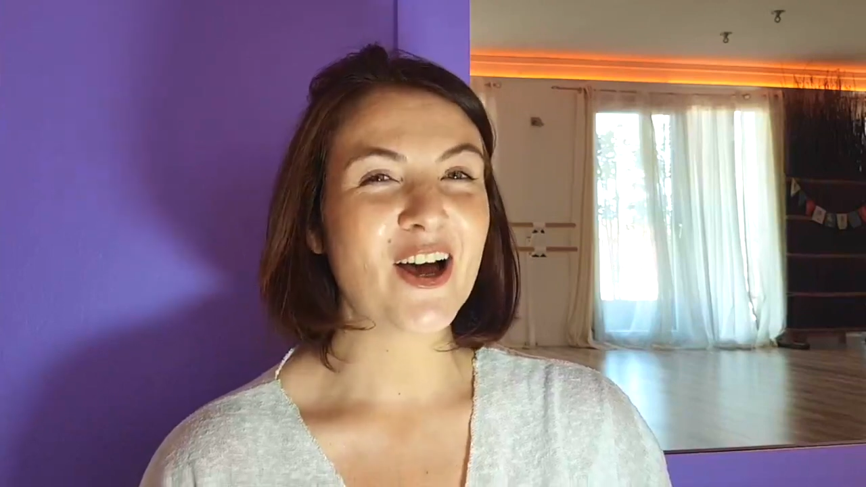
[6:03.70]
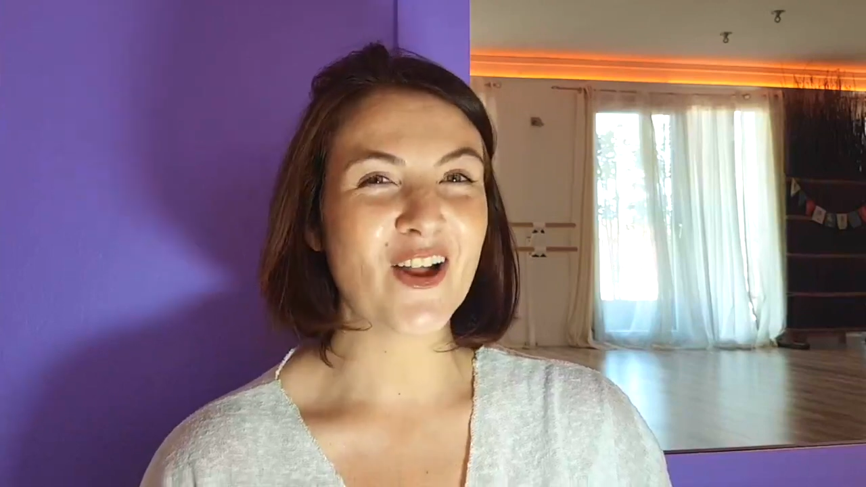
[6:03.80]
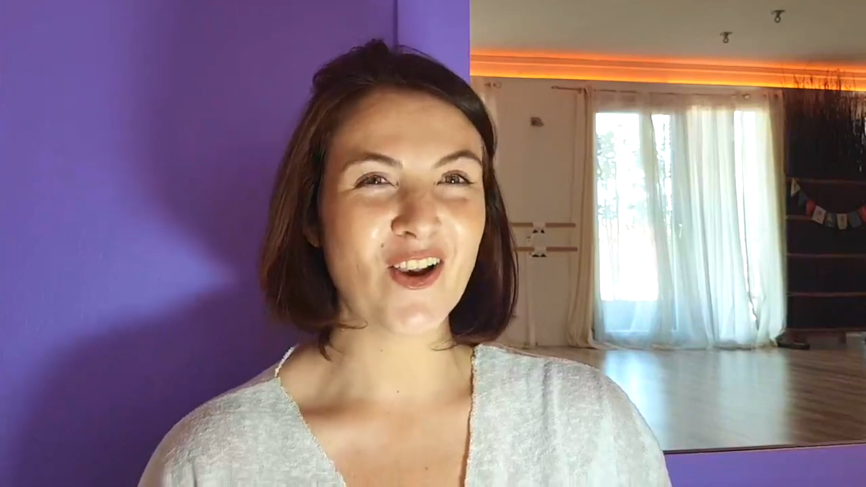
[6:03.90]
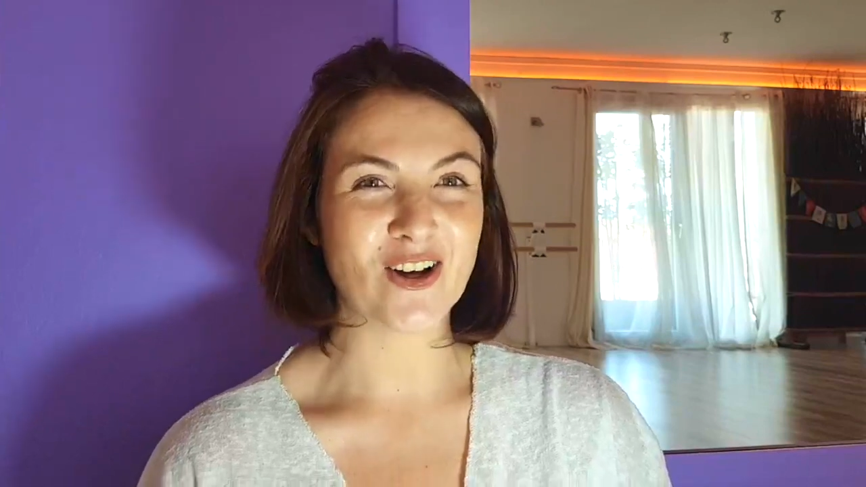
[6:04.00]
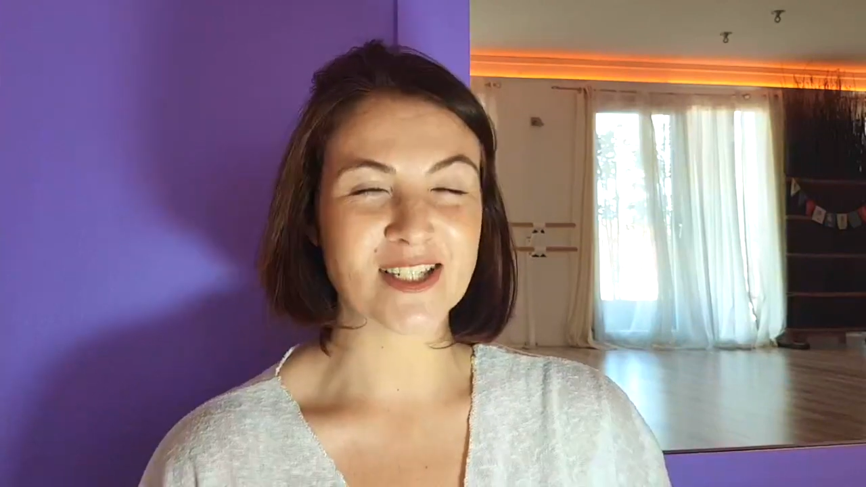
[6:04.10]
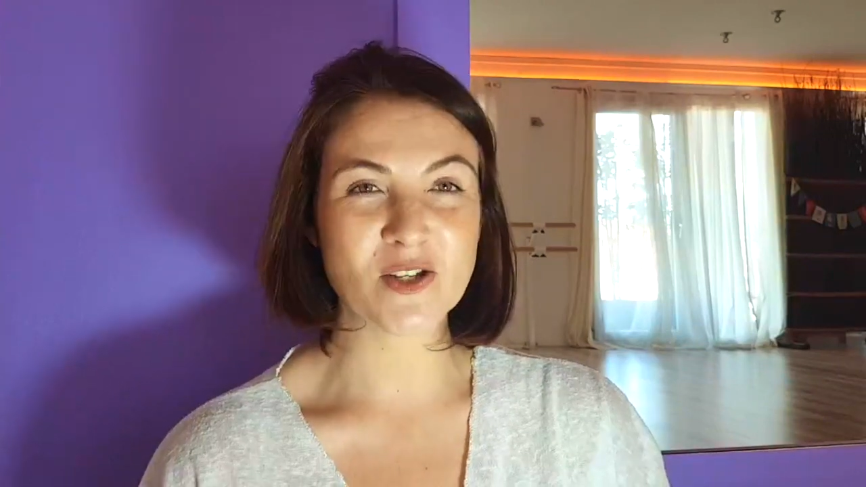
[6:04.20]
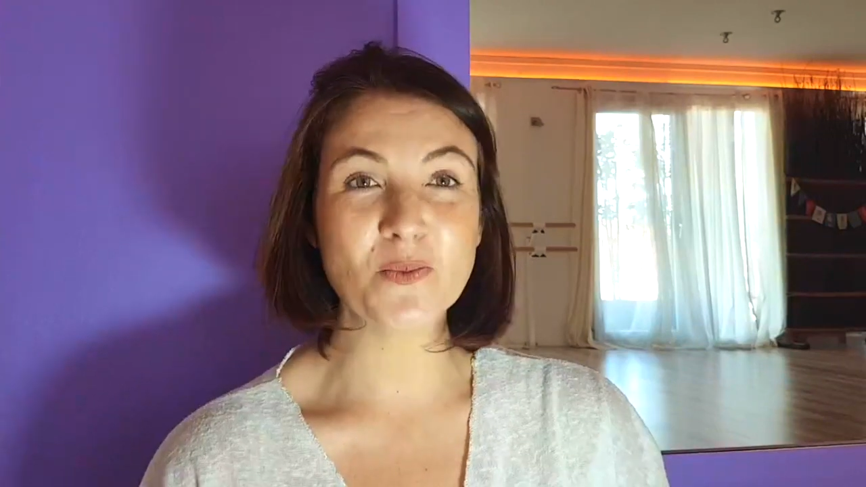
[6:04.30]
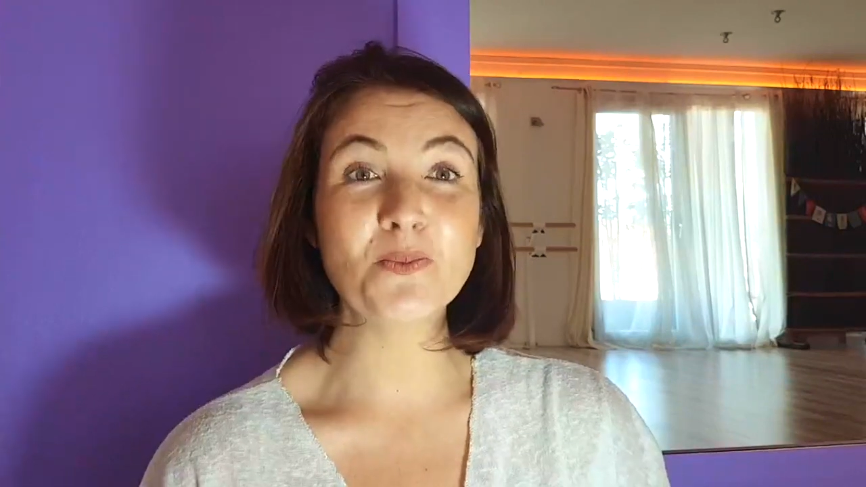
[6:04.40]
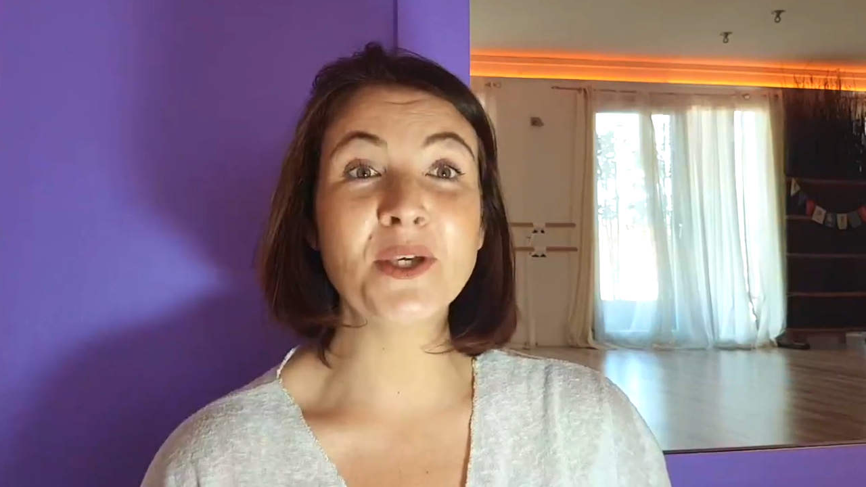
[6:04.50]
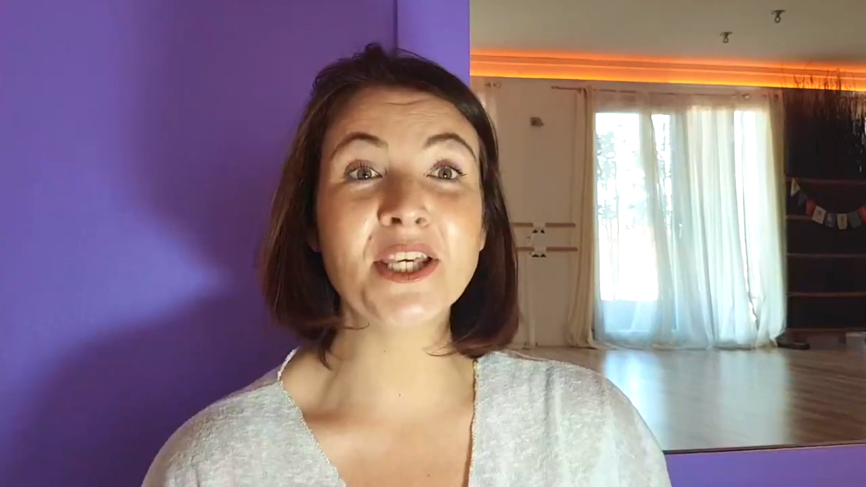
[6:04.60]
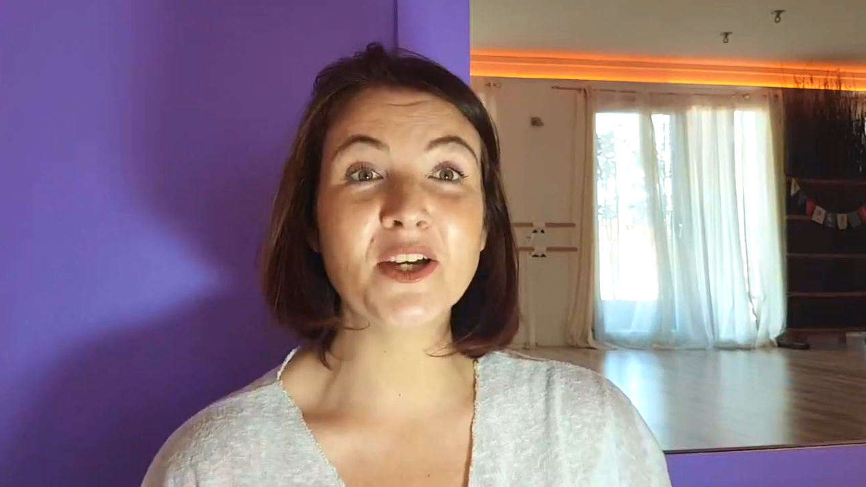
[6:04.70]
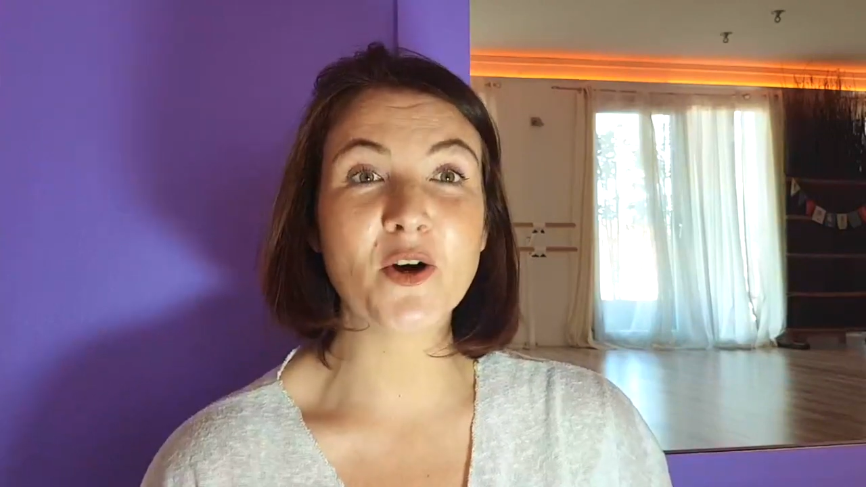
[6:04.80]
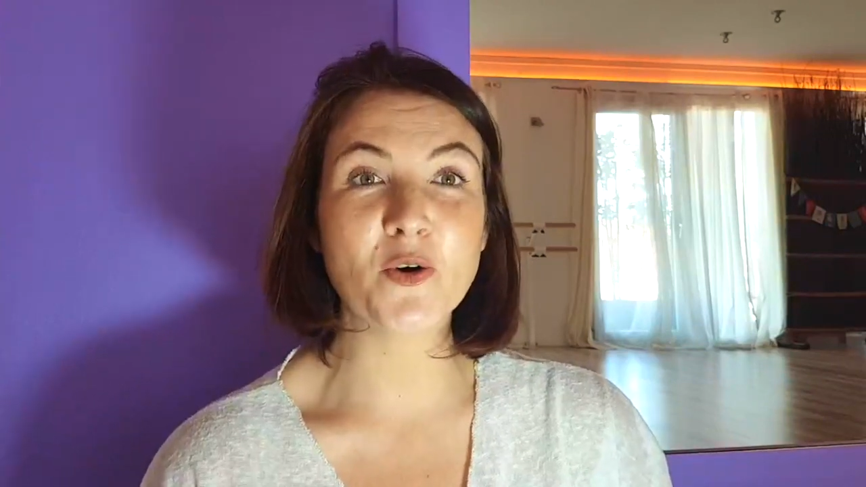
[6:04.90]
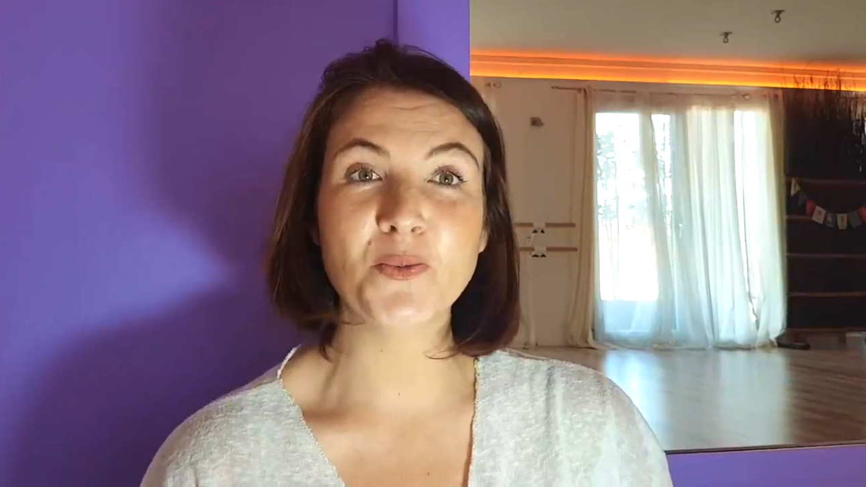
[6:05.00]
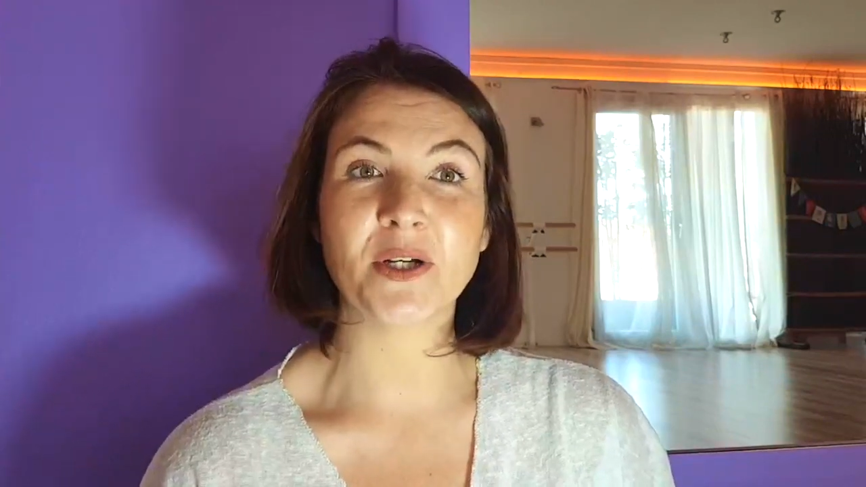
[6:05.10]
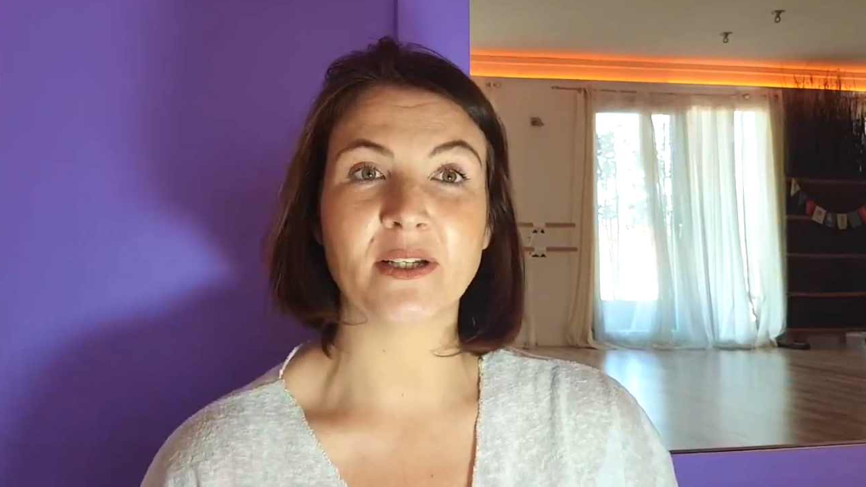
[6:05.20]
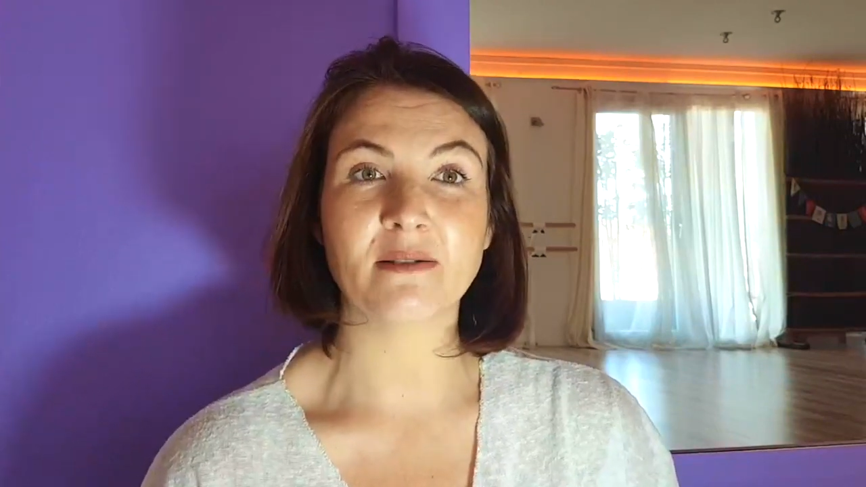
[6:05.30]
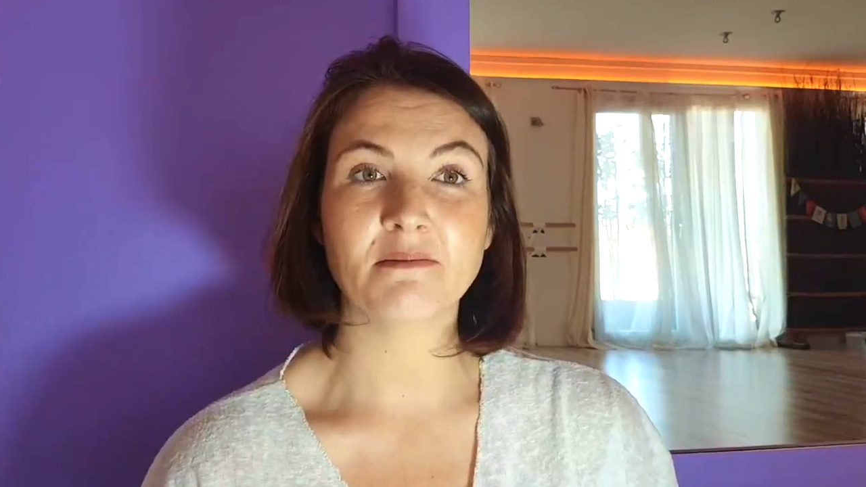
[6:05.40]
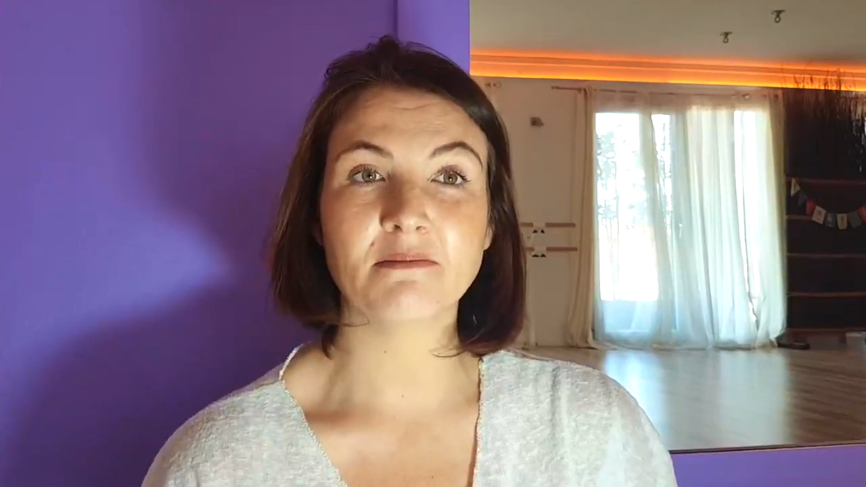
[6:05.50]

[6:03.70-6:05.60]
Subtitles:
a lot. So be open,